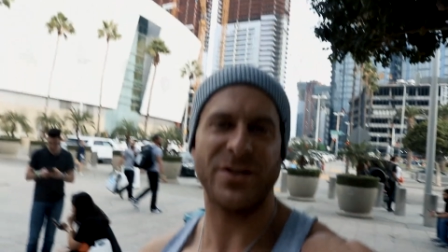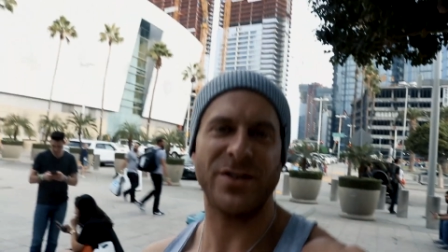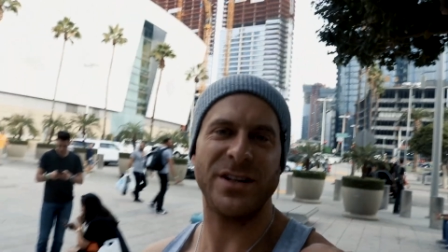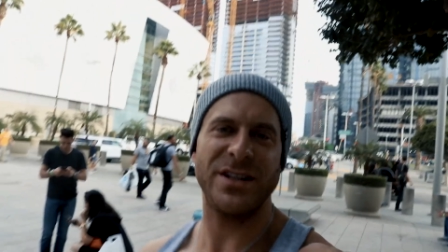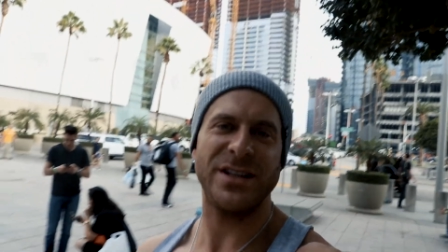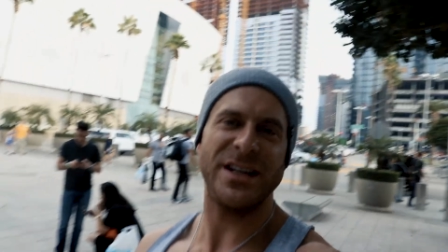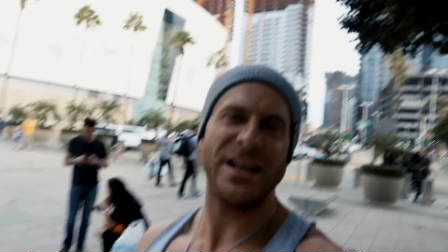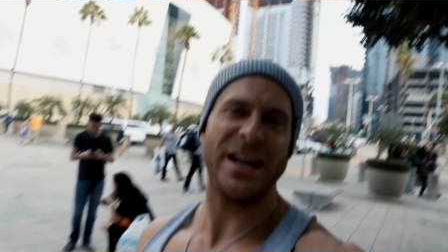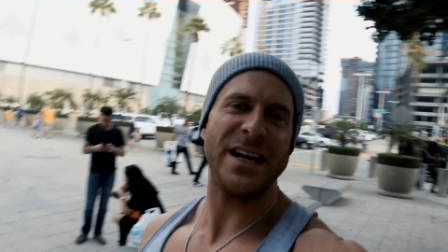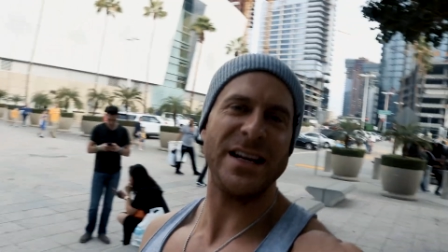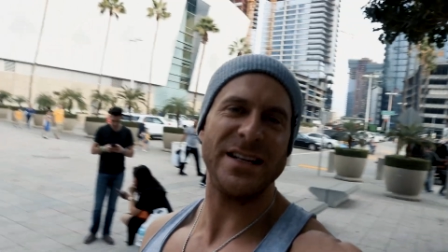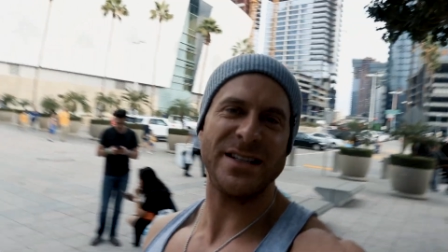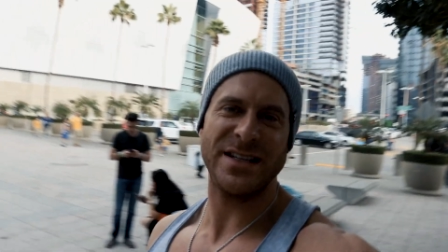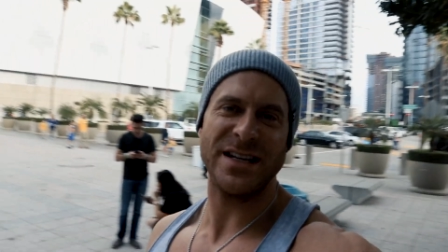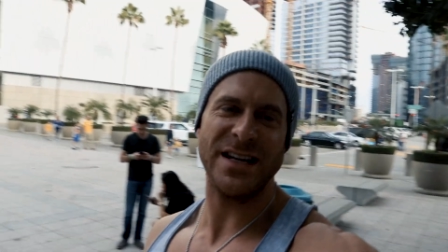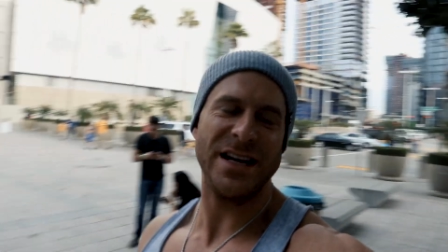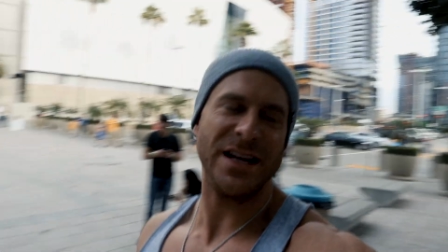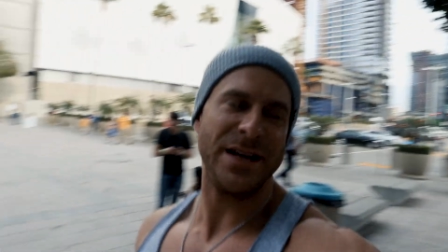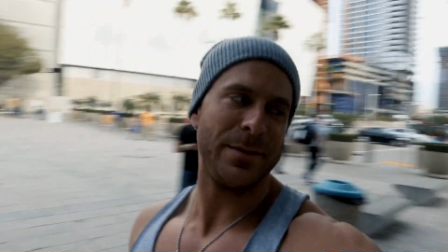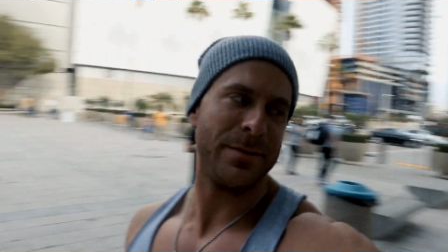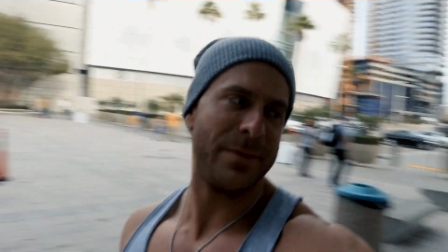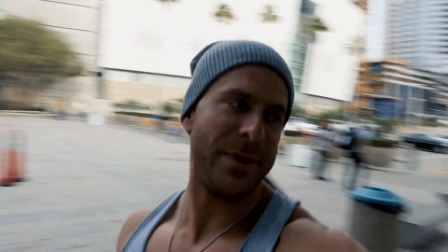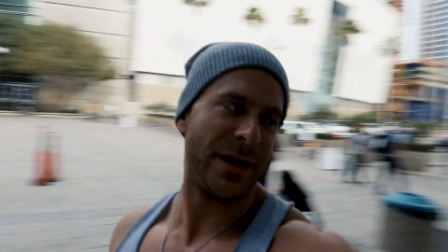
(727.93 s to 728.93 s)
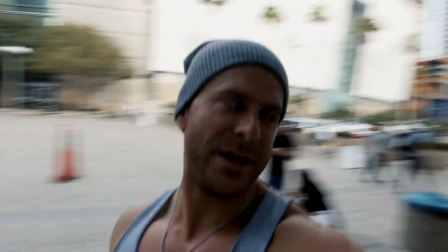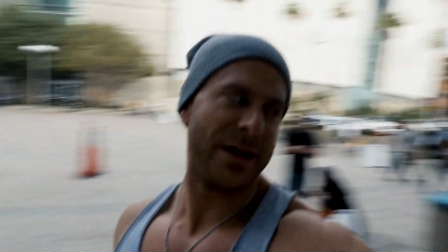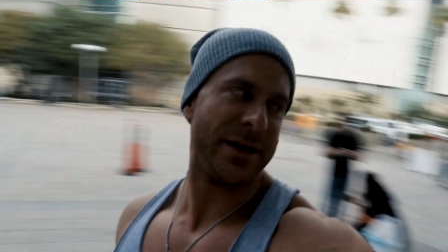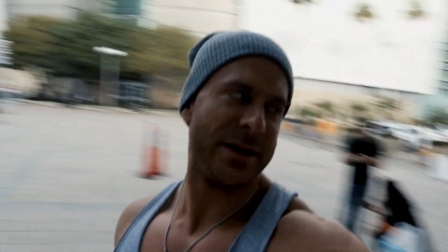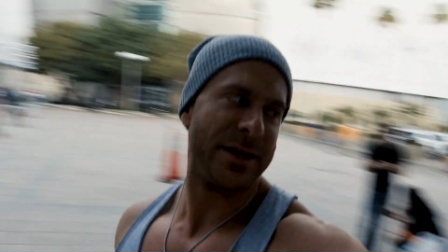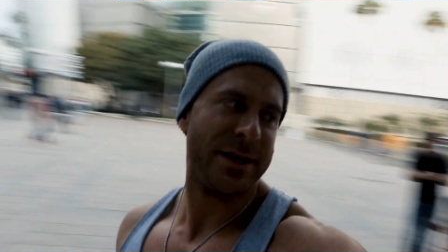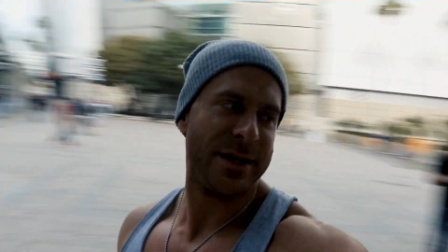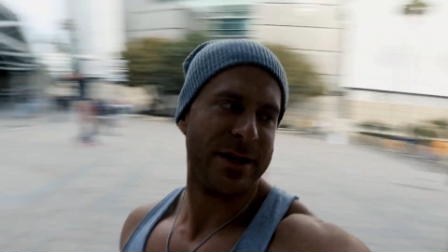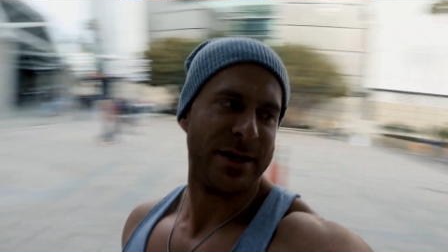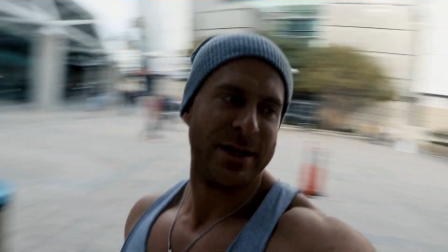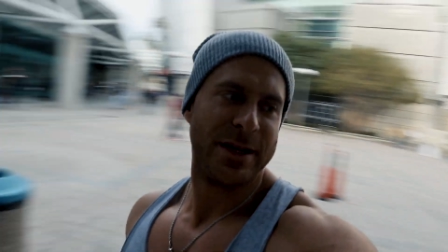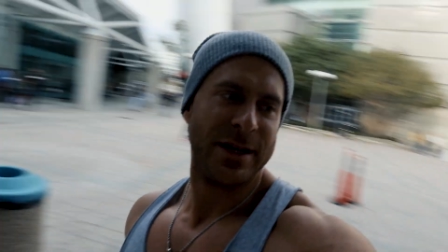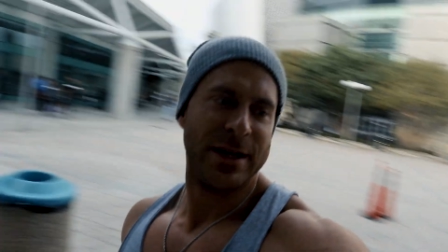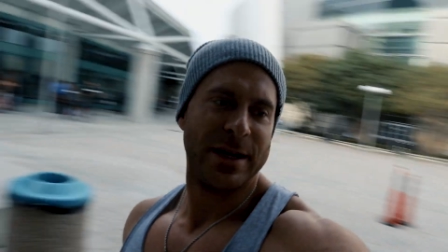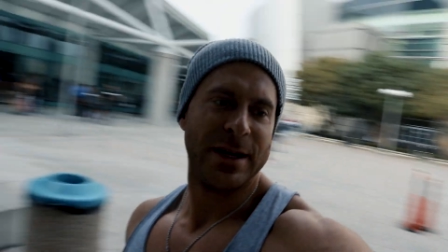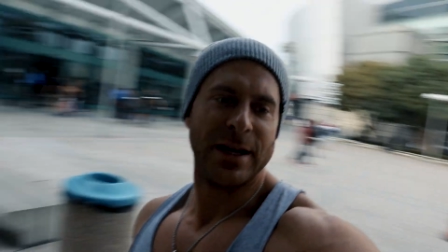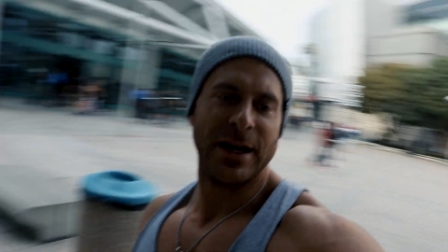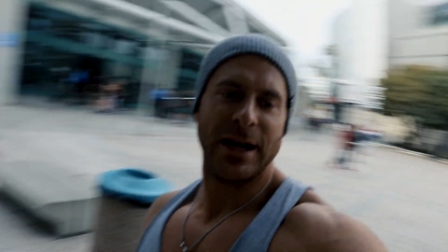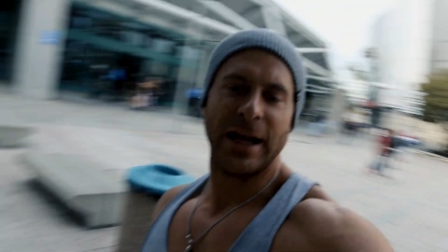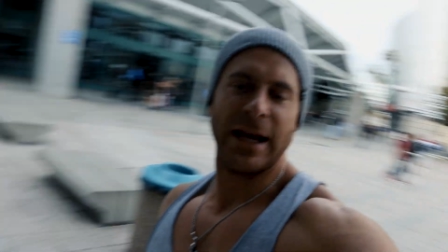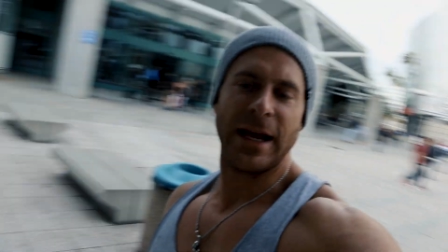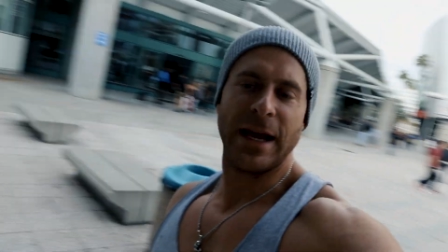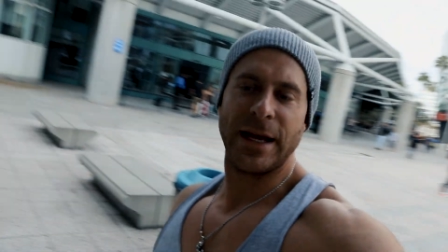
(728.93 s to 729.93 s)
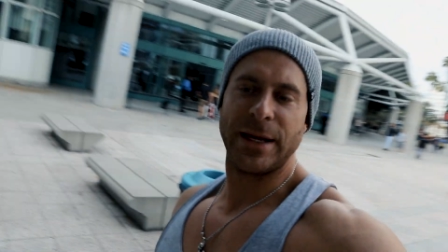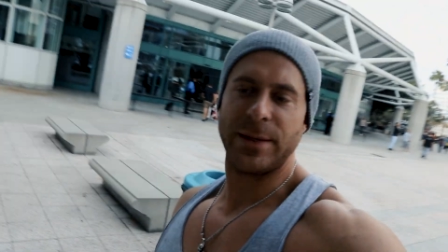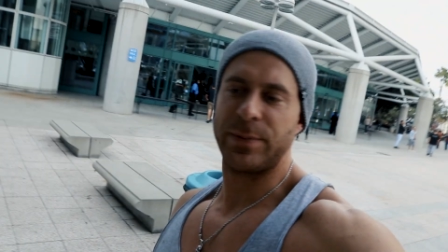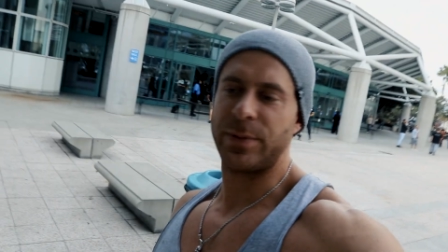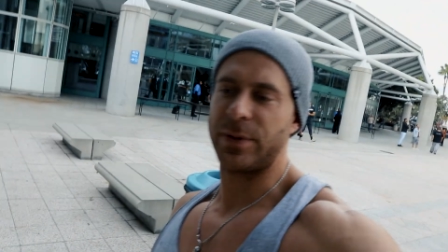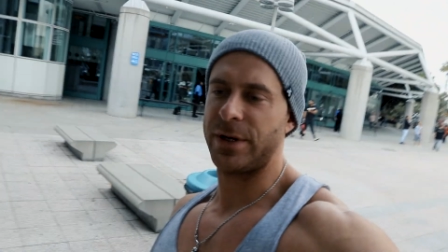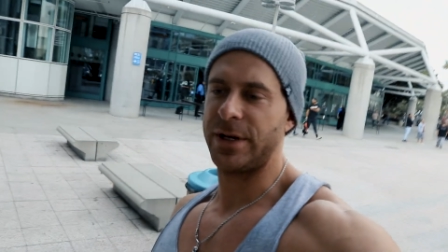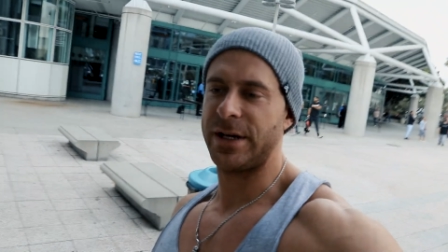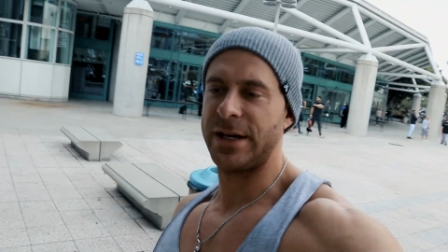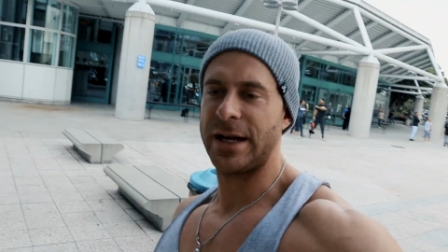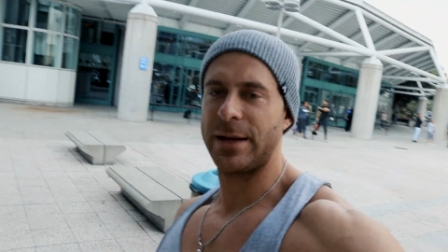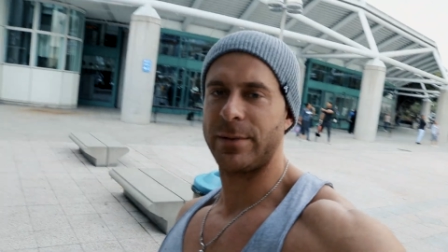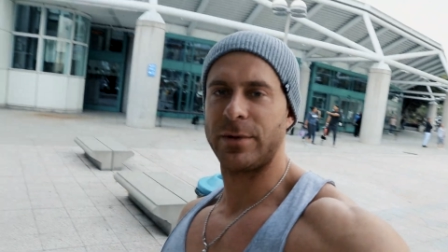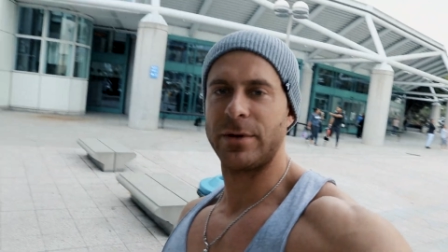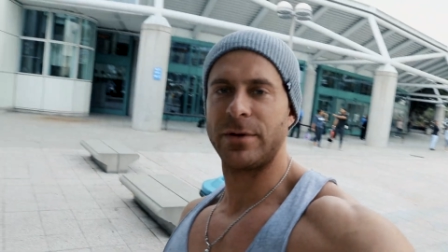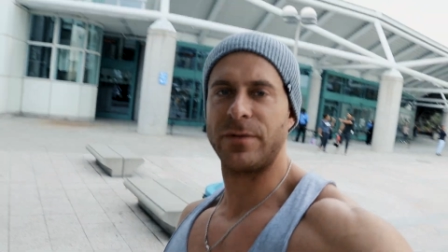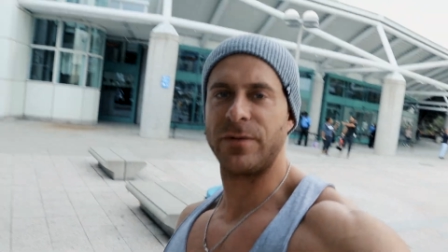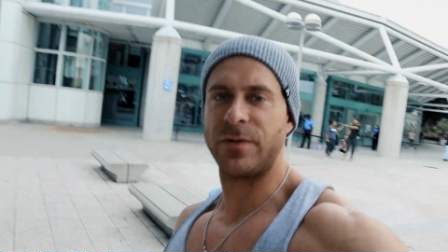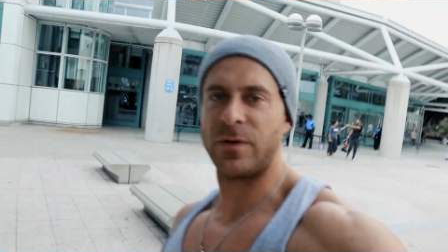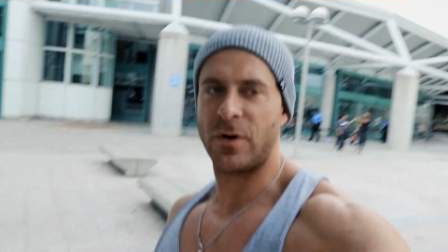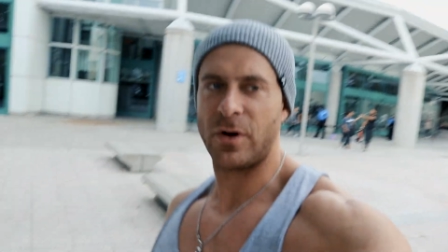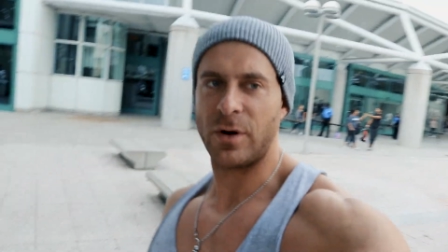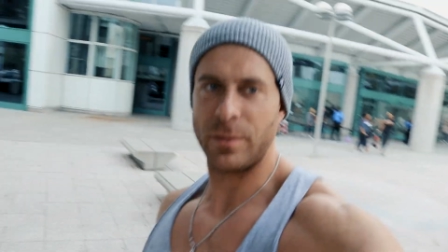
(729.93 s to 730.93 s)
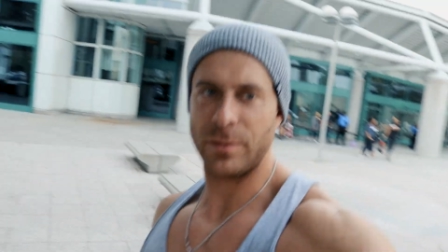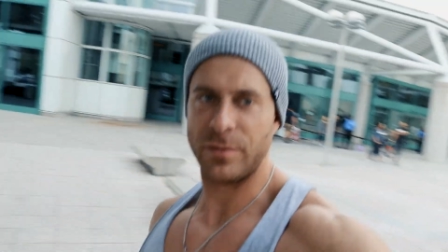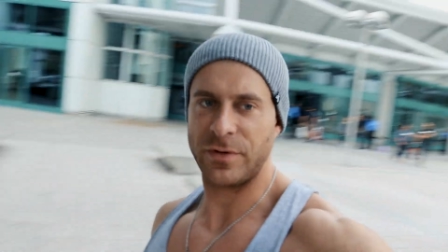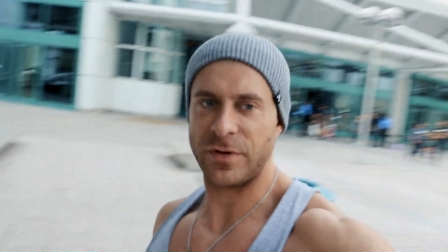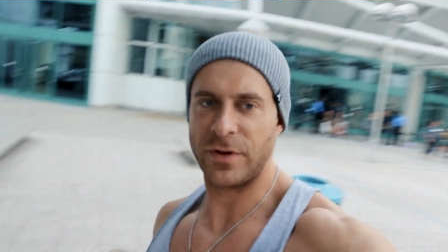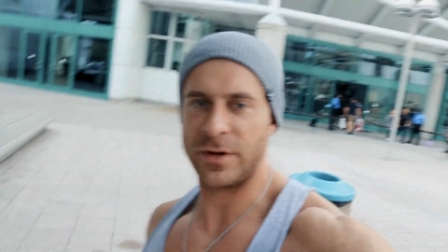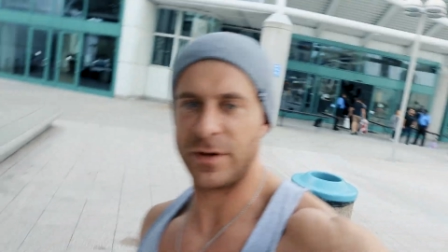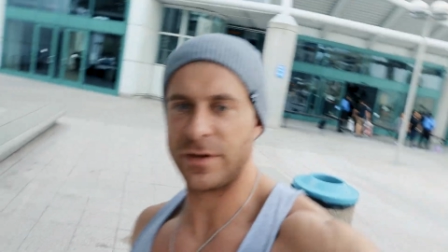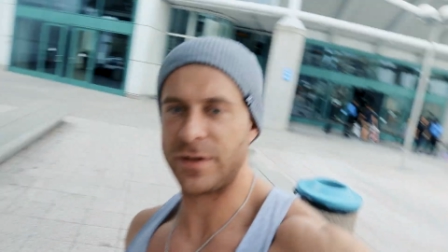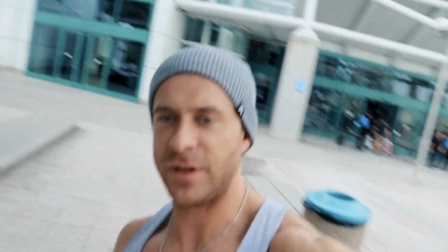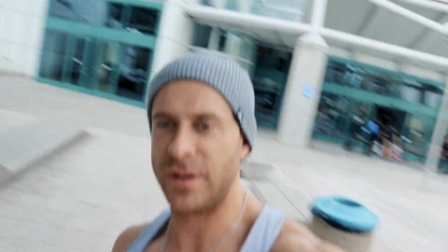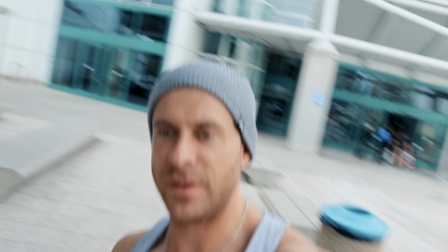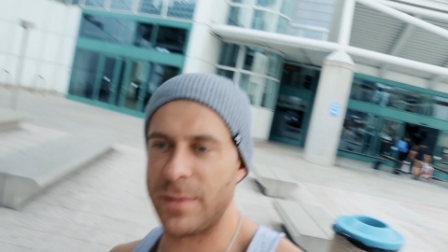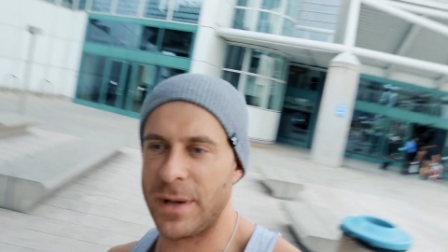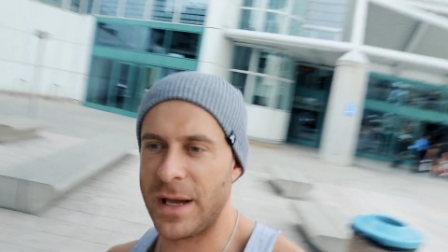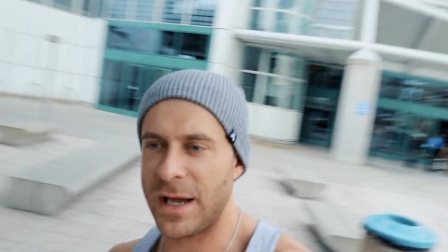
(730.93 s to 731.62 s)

only did 18, but I had pretty damn good form, so that's all that